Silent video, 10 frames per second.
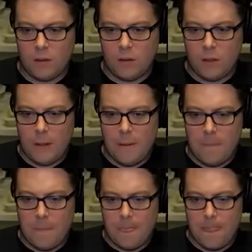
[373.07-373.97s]
What's your
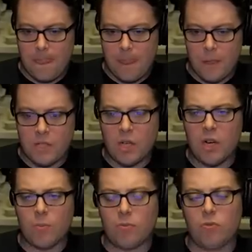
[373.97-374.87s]
analysis of
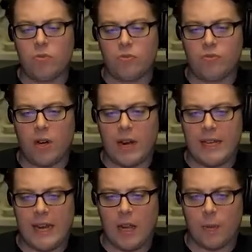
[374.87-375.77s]
Turnibles? All right,
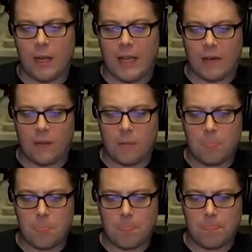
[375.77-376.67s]
get out of the ring.
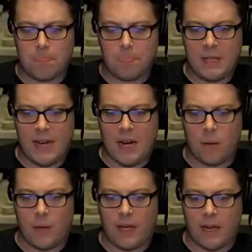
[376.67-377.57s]
Get out of
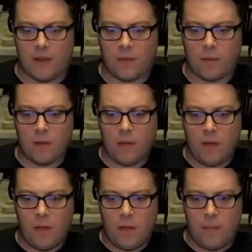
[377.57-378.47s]
the ring. Champion,
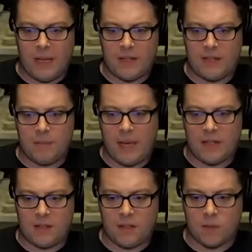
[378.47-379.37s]
Michael. Make this honest, make
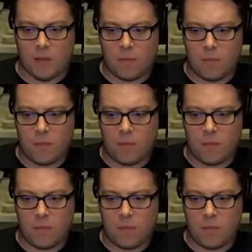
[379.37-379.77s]
this extreme. I'd be